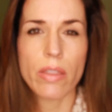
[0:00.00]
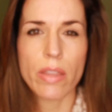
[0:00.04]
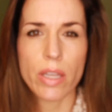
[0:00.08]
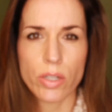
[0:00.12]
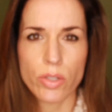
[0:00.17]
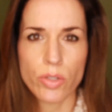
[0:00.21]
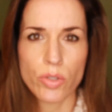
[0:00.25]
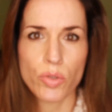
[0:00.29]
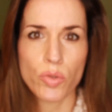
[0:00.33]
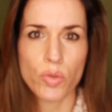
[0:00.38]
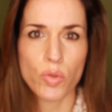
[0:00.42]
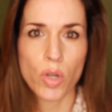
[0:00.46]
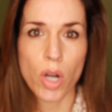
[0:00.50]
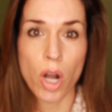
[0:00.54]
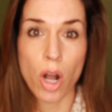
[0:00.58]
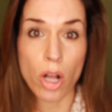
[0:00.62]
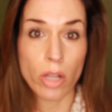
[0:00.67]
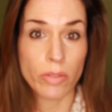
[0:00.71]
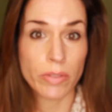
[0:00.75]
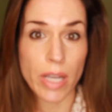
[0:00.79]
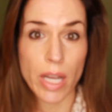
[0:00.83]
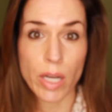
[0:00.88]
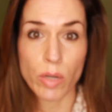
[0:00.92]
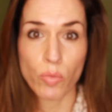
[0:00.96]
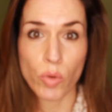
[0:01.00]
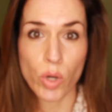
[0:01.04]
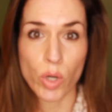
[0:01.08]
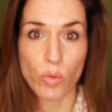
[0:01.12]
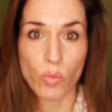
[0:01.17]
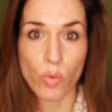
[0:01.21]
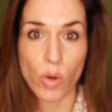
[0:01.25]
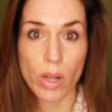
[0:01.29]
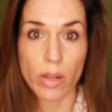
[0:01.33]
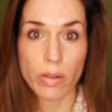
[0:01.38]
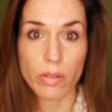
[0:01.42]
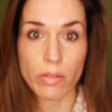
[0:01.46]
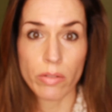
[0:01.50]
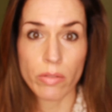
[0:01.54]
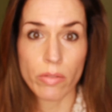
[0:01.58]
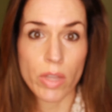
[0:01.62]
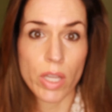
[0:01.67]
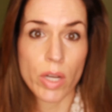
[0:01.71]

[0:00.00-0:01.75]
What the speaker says: then do call 911.